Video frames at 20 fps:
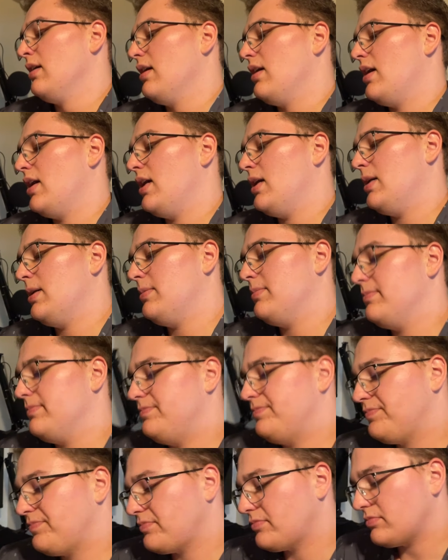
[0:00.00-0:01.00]

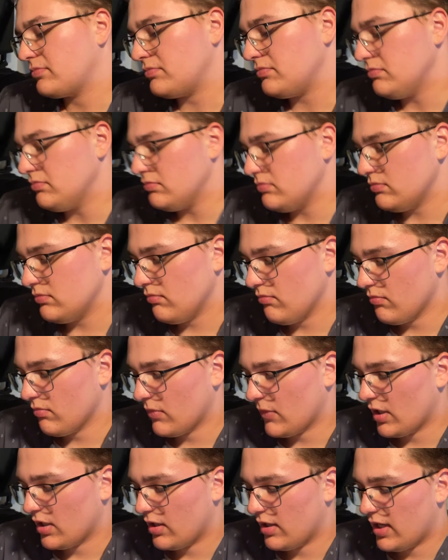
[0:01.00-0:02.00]
And
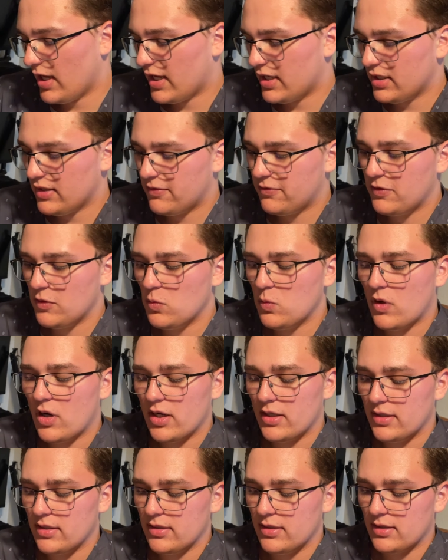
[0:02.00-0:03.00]
if you
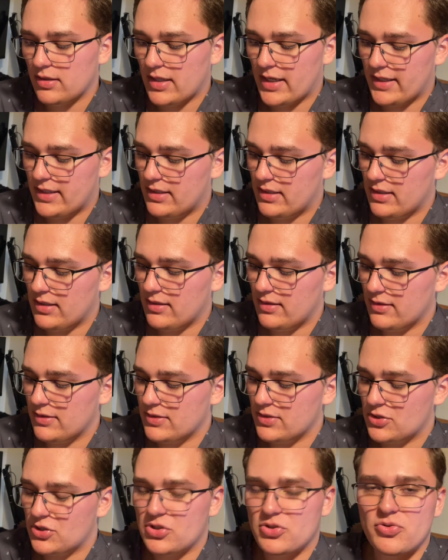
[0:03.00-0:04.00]
want like
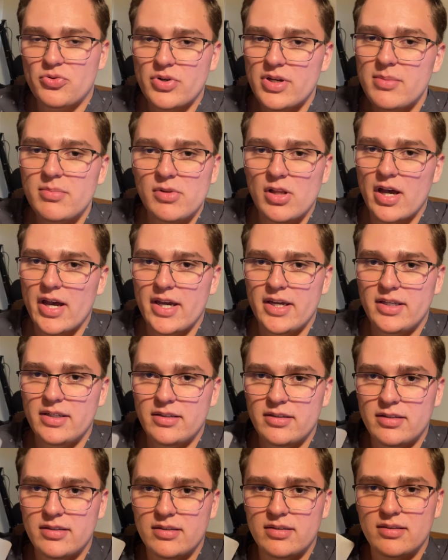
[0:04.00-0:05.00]

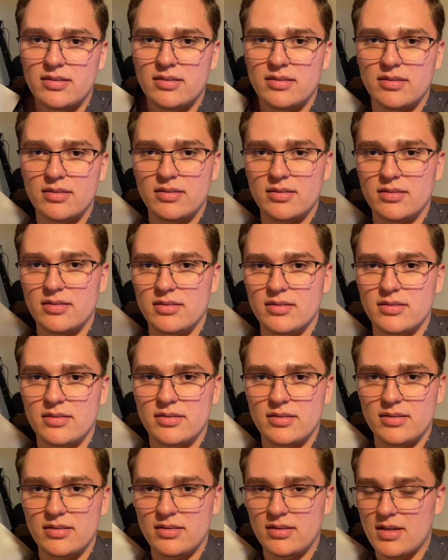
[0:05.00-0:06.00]
streamlined,
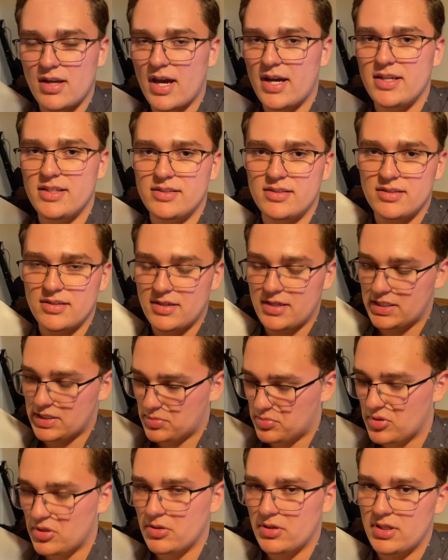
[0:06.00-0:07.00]
nice
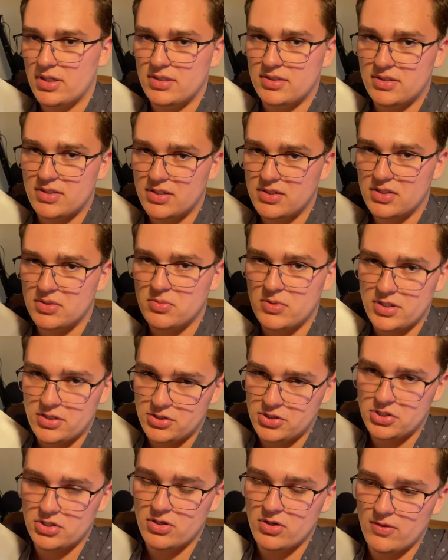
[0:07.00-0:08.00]
experience, this is what you
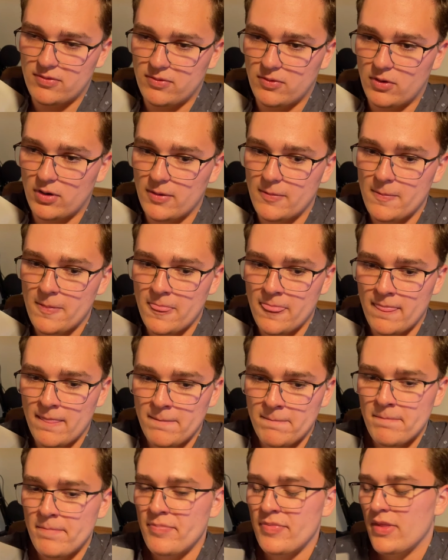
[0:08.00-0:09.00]
should go for.
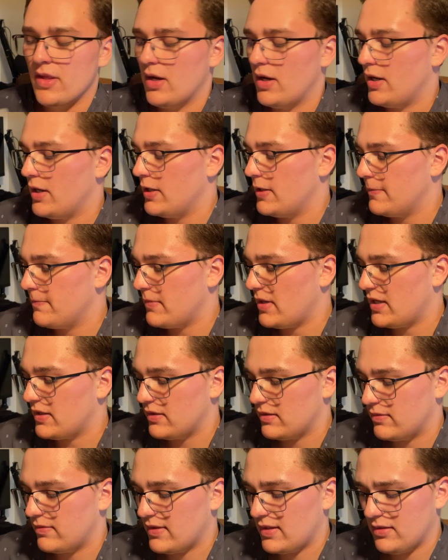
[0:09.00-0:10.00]

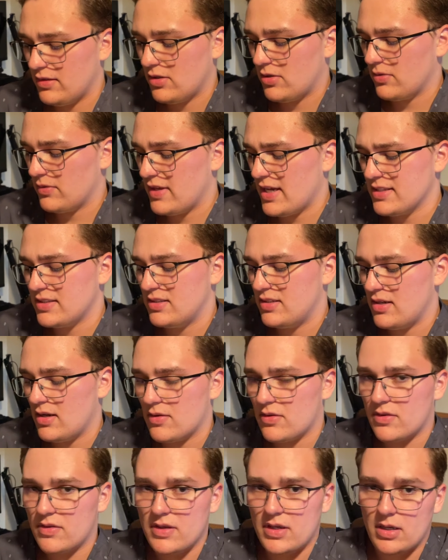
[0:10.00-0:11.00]
And you know, that's the
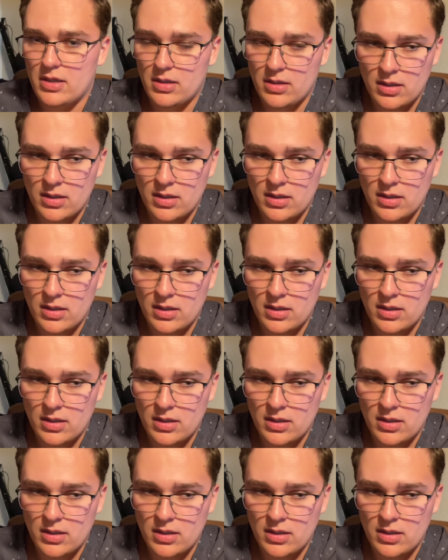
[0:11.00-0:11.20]
other thing.